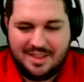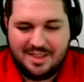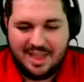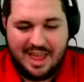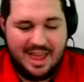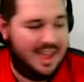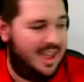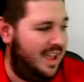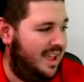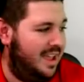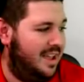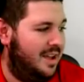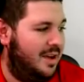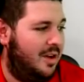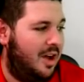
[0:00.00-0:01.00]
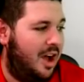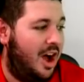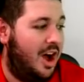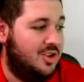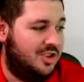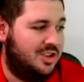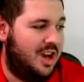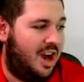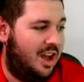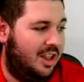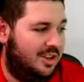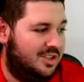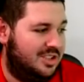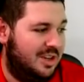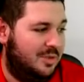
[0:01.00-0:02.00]
They, one hundred
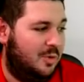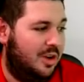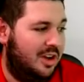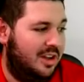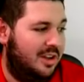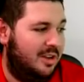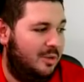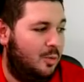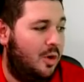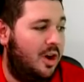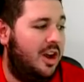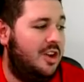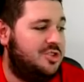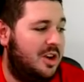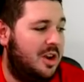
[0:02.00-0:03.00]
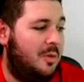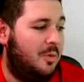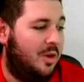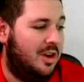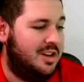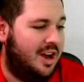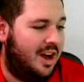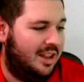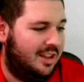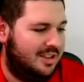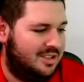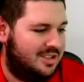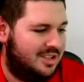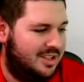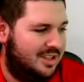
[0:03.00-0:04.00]
dollars and one, one hundred one
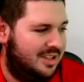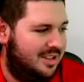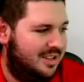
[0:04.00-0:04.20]
dollars.